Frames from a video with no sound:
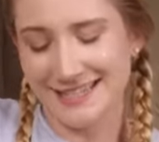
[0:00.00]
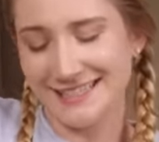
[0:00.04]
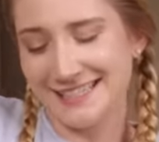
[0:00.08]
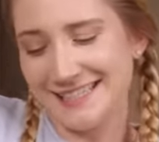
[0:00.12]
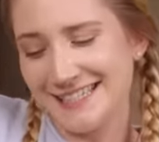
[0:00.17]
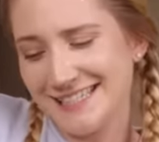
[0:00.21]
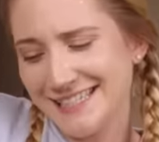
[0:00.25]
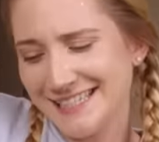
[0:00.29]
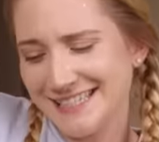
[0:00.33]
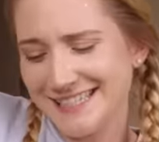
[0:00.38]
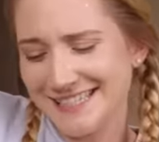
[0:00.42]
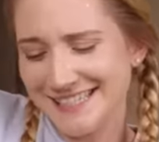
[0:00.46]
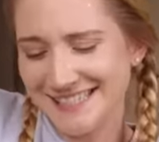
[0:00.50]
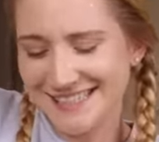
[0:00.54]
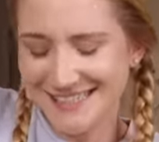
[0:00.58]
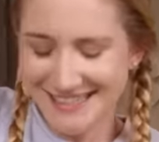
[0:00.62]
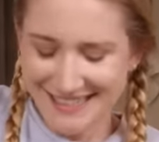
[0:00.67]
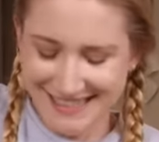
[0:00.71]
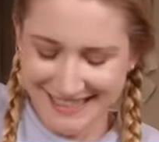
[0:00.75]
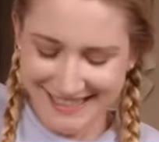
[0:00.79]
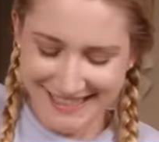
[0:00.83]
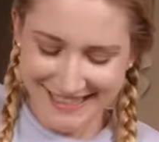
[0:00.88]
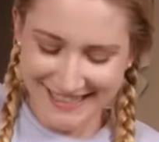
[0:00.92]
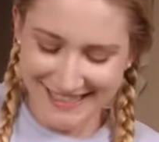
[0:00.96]

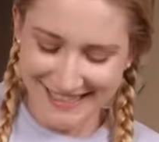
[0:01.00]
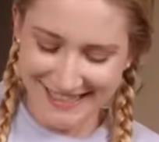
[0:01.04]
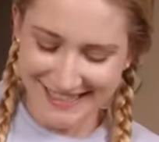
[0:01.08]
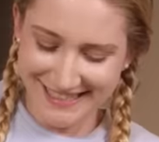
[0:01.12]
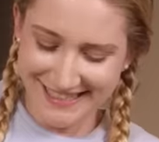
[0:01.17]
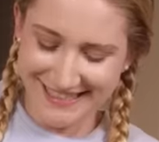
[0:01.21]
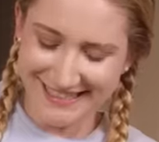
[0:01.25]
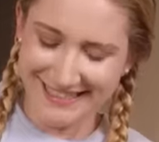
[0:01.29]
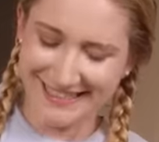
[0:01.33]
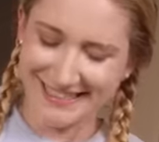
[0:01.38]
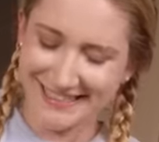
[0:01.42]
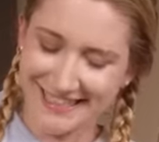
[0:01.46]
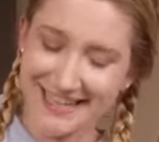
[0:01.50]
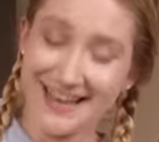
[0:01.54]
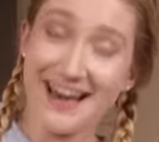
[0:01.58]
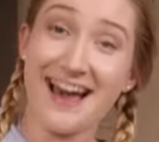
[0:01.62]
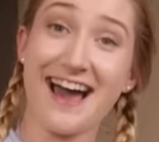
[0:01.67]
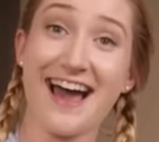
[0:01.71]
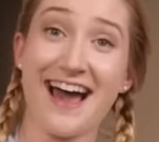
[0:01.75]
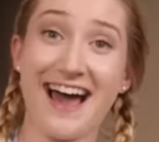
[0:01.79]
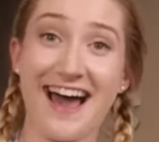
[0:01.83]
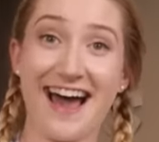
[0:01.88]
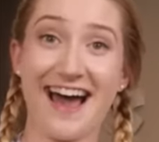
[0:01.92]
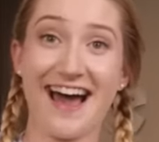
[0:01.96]
Eee
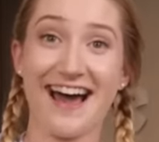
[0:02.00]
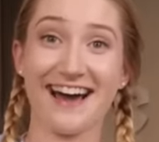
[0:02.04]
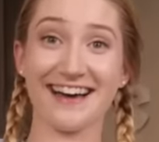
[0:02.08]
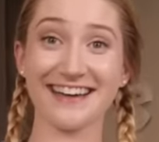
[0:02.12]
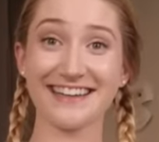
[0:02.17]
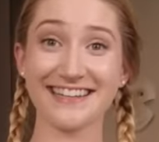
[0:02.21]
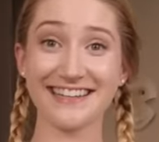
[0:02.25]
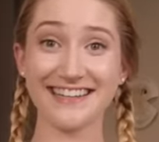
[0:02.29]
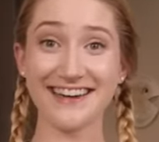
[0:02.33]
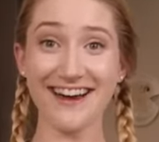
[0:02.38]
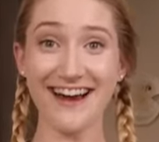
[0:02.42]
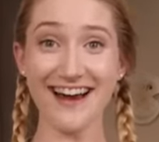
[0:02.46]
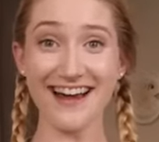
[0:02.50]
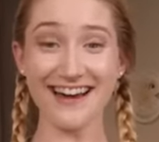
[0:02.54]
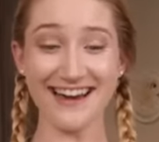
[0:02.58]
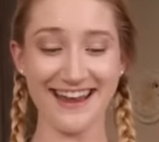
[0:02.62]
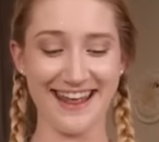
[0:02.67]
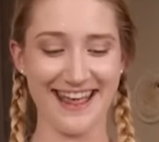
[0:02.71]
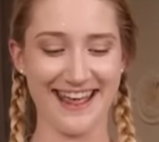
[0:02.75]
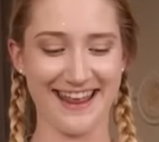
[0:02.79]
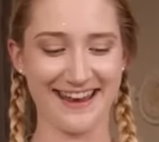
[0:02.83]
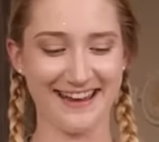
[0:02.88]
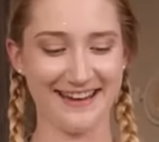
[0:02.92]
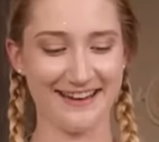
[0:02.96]
ah, got
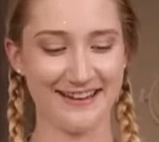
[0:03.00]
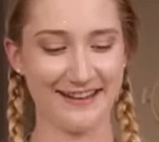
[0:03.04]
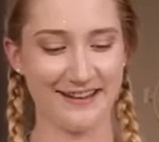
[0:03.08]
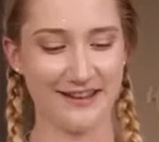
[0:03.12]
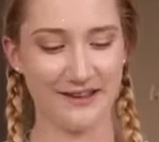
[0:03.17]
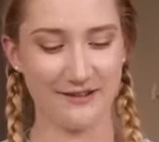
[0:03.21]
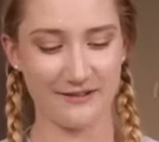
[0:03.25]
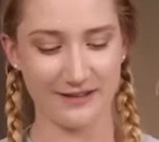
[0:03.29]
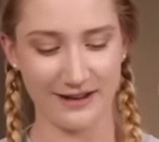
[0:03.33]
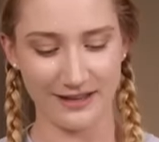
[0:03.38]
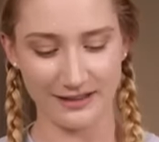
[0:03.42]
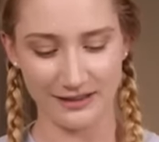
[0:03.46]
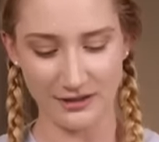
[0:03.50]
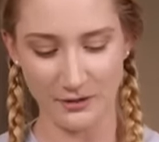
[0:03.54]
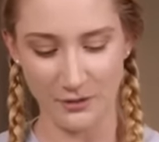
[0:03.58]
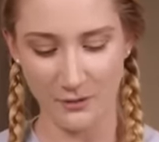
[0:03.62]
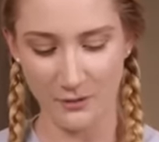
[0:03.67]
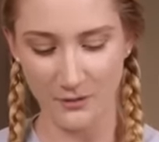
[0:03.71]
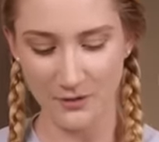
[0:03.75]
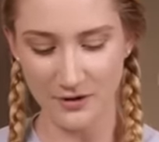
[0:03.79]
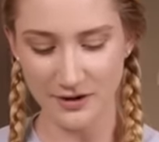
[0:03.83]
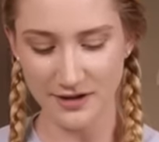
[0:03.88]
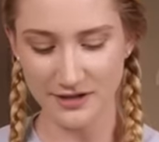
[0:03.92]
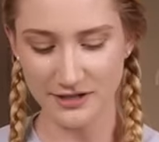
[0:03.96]
it. Got the
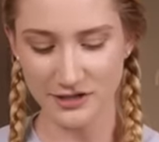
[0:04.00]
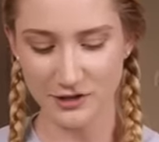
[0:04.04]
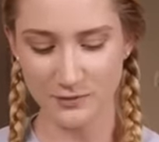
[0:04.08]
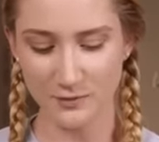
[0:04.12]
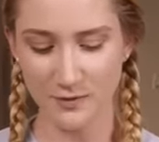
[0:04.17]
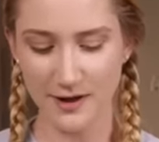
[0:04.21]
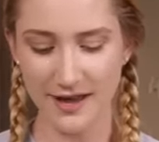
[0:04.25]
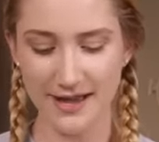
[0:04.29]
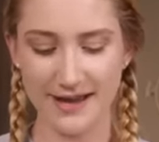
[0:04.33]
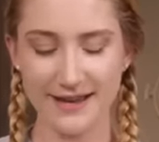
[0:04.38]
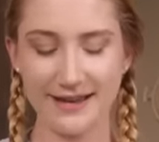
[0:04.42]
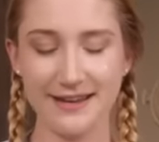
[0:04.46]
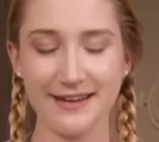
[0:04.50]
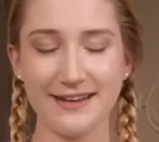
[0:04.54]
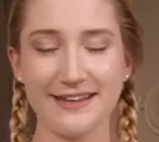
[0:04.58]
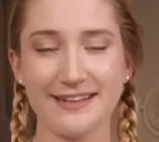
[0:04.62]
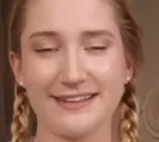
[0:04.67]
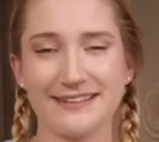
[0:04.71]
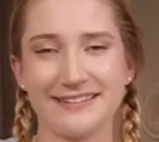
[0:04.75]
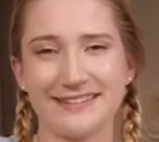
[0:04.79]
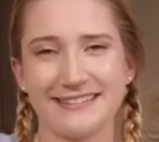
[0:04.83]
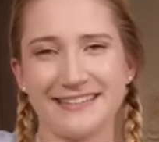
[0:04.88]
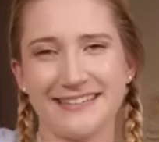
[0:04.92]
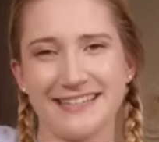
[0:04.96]
orange one
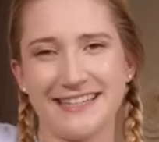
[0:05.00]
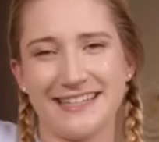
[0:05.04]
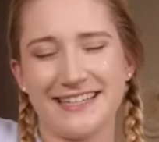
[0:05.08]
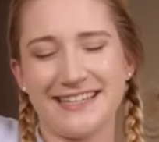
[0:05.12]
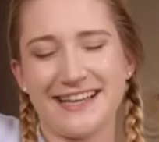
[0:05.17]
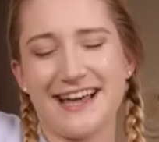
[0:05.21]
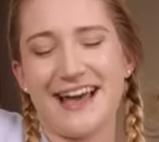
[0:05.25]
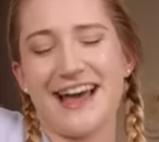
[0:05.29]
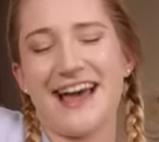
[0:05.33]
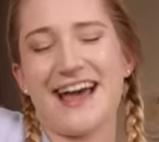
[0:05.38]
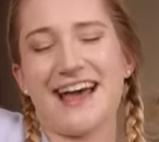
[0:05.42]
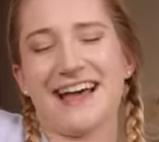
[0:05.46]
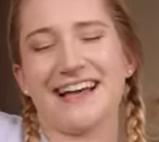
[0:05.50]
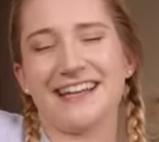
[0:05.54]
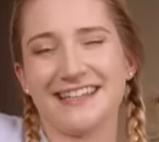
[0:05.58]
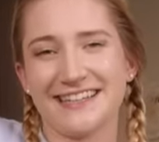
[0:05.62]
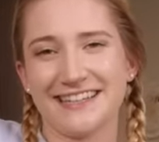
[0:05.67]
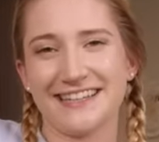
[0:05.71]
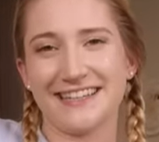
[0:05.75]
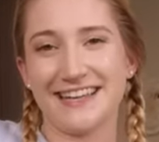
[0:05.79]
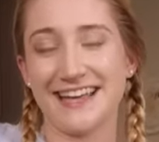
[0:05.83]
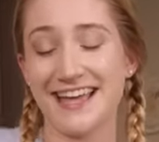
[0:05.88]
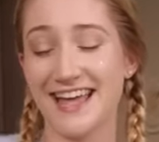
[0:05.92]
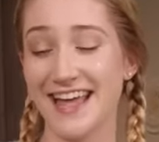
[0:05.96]
ah,
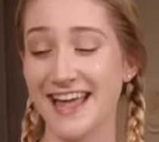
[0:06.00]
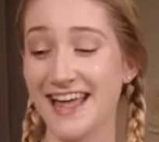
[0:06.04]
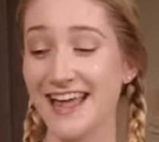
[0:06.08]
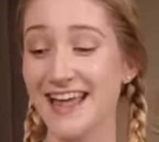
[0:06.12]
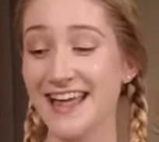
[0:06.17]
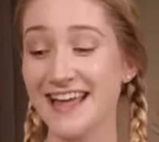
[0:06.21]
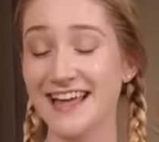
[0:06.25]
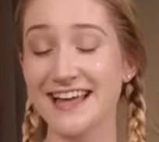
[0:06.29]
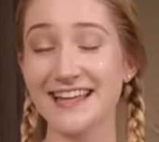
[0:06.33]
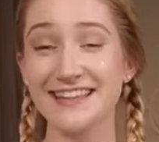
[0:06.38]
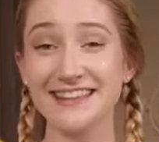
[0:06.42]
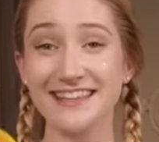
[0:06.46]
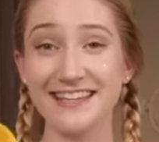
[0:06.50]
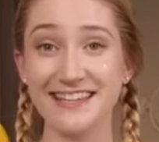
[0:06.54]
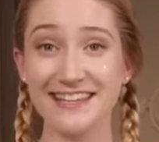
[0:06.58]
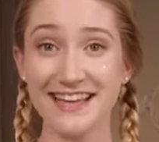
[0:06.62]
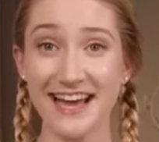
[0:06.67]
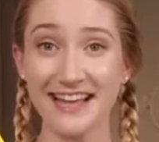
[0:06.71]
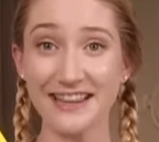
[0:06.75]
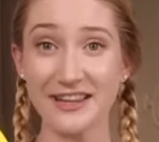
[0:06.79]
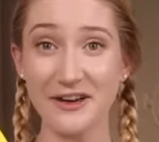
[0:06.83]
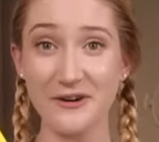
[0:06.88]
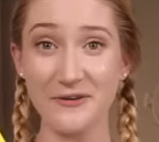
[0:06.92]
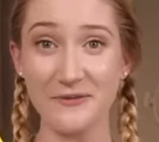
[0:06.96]
and the
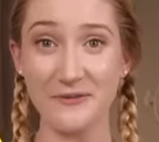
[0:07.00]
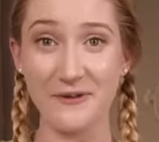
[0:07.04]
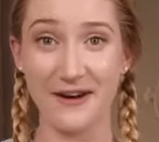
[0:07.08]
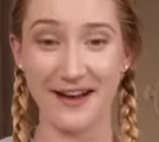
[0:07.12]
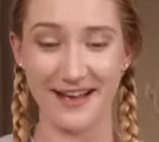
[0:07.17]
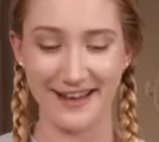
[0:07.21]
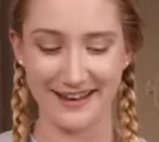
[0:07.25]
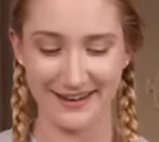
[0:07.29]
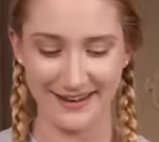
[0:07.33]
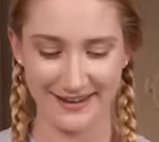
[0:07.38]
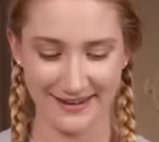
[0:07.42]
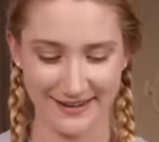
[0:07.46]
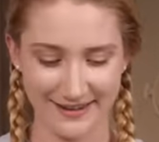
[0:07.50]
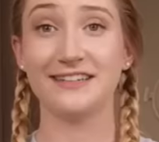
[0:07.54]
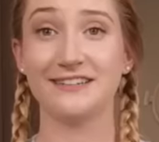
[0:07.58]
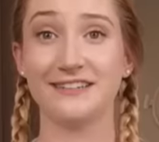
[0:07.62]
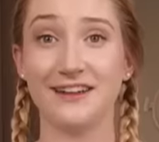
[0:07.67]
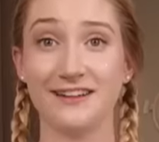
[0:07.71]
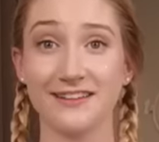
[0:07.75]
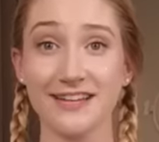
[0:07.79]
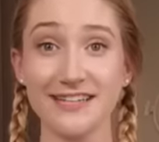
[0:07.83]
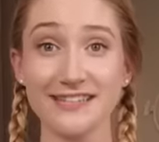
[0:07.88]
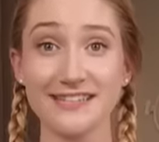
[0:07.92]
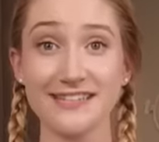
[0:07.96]
yellow one.
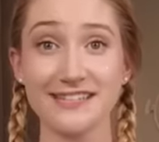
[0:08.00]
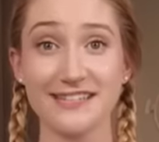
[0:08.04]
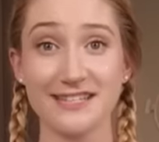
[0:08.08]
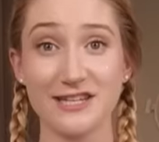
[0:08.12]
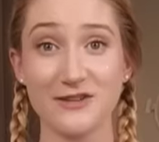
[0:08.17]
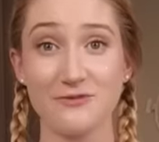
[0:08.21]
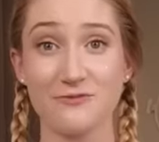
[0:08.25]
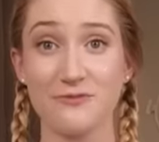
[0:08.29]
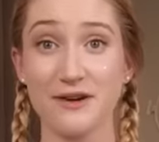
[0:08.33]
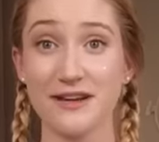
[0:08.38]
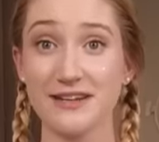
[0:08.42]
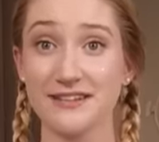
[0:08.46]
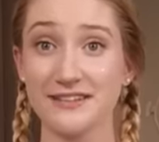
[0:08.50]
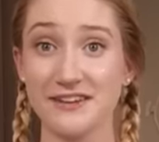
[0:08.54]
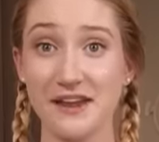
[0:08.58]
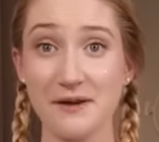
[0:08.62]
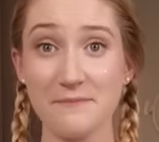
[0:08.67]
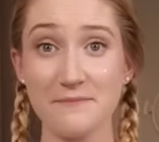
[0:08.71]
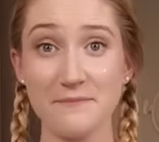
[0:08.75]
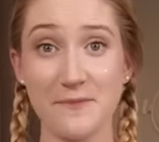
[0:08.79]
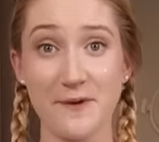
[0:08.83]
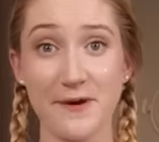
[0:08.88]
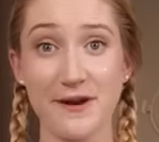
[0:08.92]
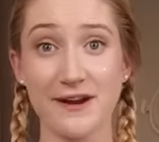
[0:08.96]
Now let's see what
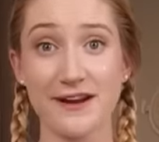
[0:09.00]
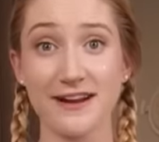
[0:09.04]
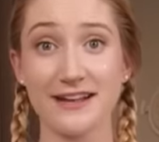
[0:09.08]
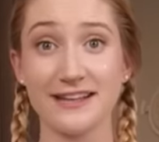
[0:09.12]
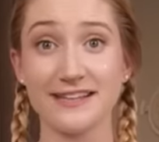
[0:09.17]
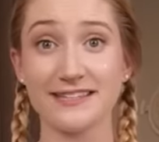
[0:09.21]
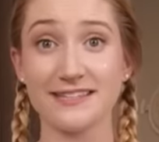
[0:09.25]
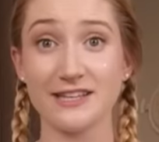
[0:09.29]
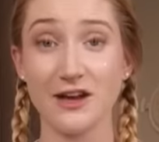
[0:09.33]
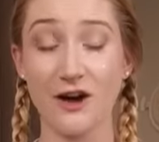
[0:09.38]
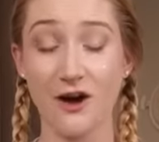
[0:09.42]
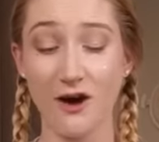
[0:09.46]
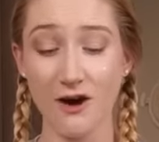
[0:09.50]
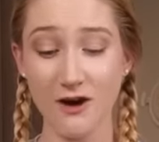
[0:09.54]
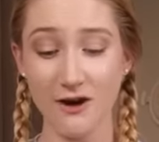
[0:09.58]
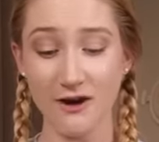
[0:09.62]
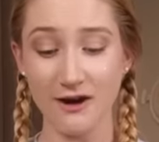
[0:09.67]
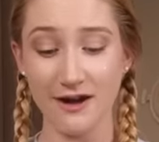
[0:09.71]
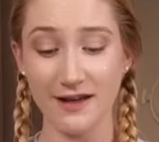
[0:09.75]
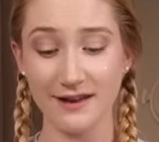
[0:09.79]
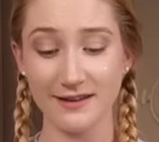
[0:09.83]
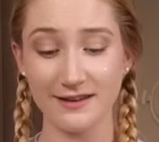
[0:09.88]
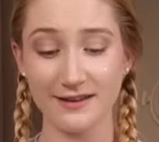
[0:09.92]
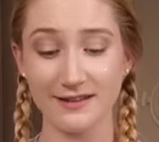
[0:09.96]
number is
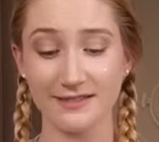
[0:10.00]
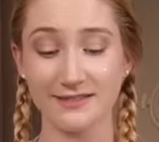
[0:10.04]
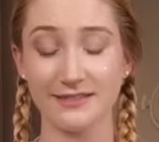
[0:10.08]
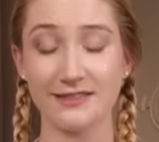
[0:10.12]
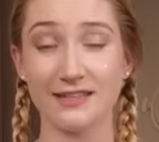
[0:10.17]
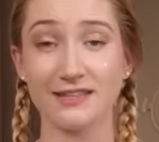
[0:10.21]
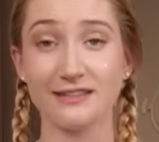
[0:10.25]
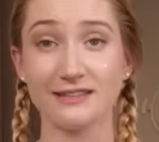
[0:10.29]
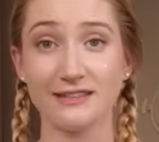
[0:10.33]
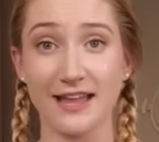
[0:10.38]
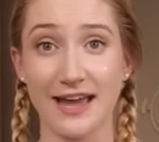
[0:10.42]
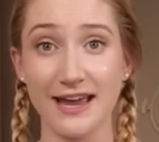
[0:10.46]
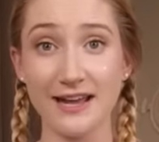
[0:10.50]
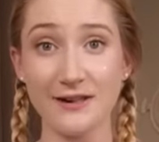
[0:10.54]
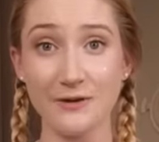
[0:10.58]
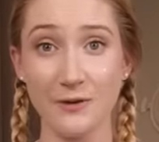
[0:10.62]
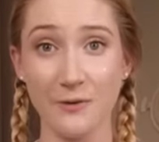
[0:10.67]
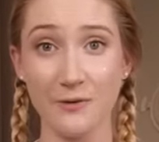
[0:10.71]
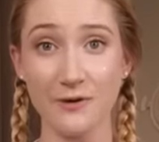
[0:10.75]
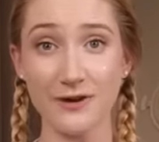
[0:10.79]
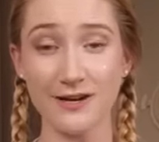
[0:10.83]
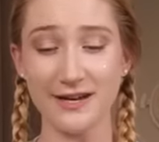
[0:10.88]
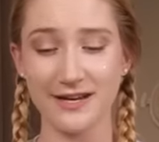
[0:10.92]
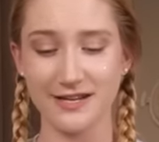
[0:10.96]
on the light
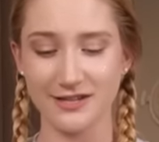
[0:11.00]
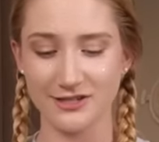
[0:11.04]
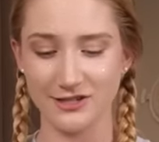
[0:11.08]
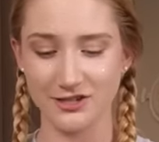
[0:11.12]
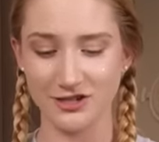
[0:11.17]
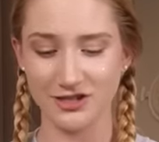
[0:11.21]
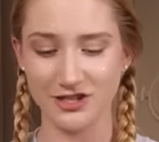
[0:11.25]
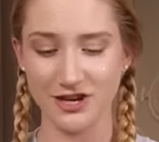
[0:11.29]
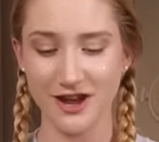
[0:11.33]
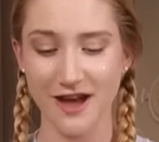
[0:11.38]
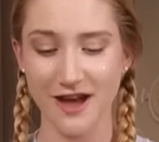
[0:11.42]
orange.